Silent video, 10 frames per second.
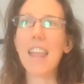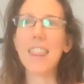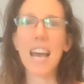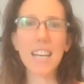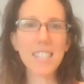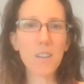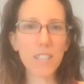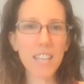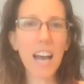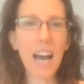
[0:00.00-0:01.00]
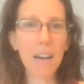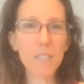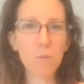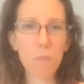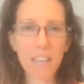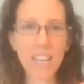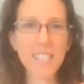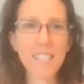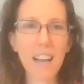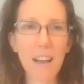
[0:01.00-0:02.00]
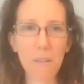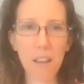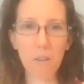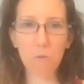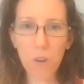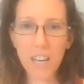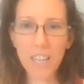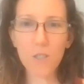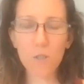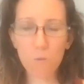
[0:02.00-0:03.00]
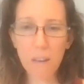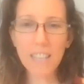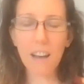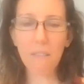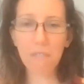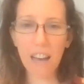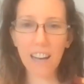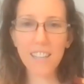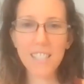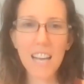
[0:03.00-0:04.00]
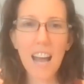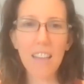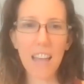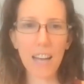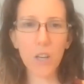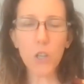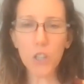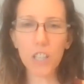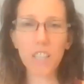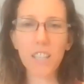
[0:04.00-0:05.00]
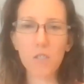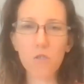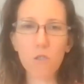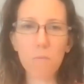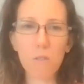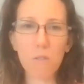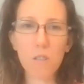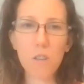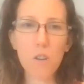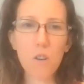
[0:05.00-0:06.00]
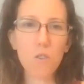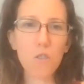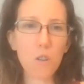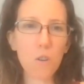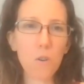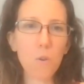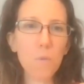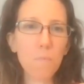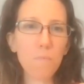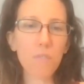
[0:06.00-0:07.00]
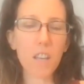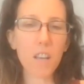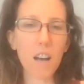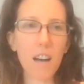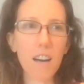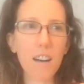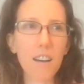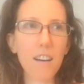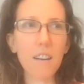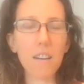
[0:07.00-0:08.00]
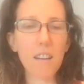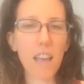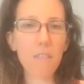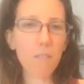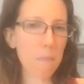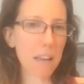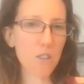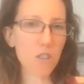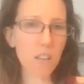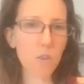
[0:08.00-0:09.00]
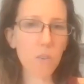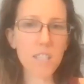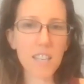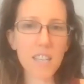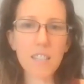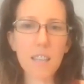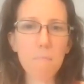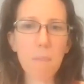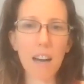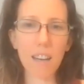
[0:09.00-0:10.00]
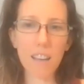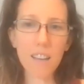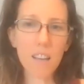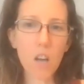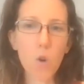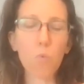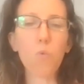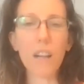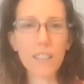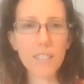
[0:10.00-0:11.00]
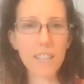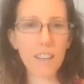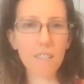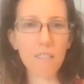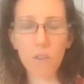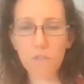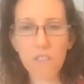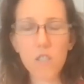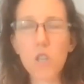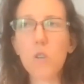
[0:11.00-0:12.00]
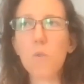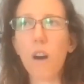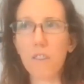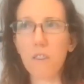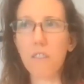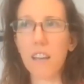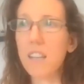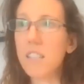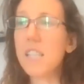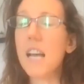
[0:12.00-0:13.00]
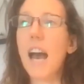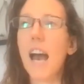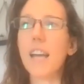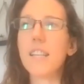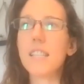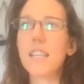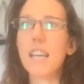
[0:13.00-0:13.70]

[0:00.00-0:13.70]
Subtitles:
that is going to have a sweetness, a rich sweet effect that could contribute to inflammation or disease in the body relative to other things, and